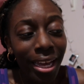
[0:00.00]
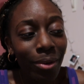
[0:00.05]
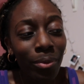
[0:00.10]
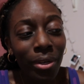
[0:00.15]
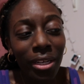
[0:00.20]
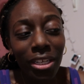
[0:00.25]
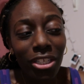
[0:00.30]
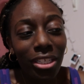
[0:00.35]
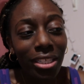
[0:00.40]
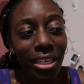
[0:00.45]

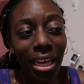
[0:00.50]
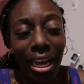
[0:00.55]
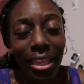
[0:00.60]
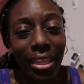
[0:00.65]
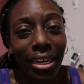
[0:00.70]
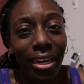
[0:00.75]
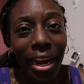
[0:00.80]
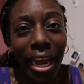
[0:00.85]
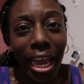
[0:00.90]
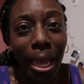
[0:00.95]
We just got
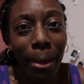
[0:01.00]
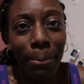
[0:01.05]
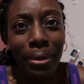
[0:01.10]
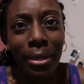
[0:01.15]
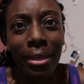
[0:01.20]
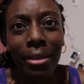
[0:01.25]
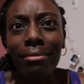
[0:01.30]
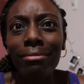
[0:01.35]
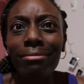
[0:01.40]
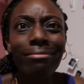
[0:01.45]
their
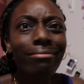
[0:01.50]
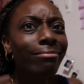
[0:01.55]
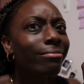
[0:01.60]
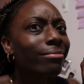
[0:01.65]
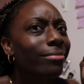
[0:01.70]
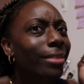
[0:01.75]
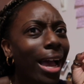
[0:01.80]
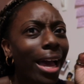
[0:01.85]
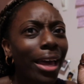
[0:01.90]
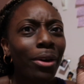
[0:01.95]
happy,
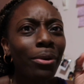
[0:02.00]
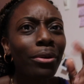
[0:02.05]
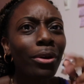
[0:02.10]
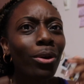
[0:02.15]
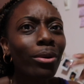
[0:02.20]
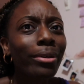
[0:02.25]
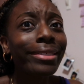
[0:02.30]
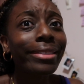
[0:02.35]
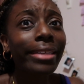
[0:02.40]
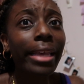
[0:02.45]
I don't
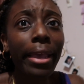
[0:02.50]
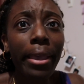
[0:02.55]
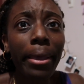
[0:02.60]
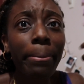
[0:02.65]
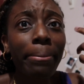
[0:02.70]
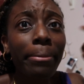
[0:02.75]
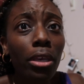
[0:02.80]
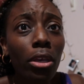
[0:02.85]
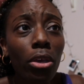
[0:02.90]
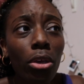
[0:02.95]
know,
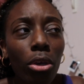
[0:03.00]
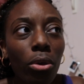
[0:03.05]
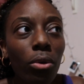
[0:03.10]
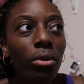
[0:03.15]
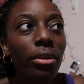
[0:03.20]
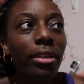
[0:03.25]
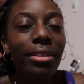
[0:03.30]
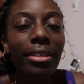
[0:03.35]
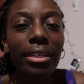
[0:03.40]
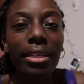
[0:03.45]
second meet
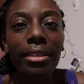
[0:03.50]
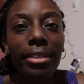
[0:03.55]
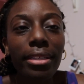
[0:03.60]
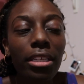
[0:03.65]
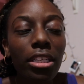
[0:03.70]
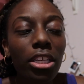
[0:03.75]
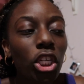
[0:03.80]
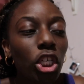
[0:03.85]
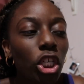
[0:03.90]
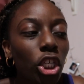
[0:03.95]
cute in
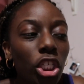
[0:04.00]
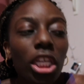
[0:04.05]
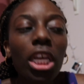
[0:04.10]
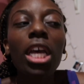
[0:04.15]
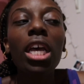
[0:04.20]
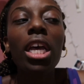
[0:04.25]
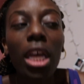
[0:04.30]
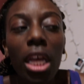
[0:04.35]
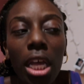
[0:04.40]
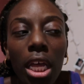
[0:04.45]
16 years
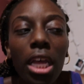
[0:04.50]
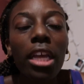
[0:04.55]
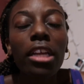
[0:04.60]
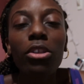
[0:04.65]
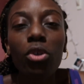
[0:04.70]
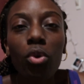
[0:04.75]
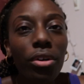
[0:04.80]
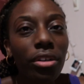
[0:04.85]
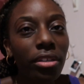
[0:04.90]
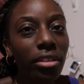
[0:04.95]

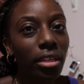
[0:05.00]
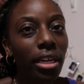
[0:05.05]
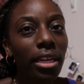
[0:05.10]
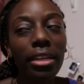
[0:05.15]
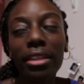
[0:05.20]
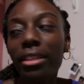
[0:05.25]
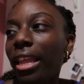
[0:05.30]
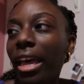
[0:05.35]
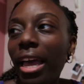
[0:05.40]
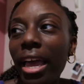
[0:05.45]
towards the
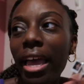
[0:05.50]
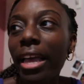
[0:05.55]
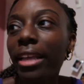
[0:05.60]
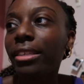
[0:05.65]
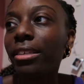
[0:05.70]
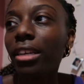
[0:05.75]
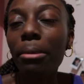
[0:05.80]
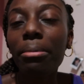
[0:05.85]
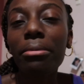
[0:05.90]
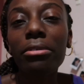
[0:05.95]
end,
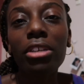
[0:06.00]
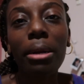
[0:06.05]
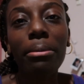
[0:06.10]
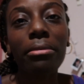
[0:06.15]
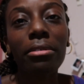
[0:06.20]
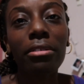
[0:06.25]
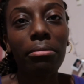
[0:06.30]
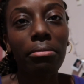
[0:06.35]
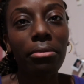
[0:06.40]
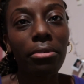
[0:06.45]
last couple
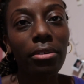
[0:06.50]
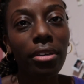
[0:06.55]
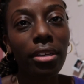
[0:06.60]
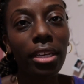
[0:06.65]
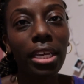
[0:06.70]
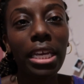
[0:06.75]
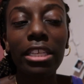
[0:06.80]
chapters of the book.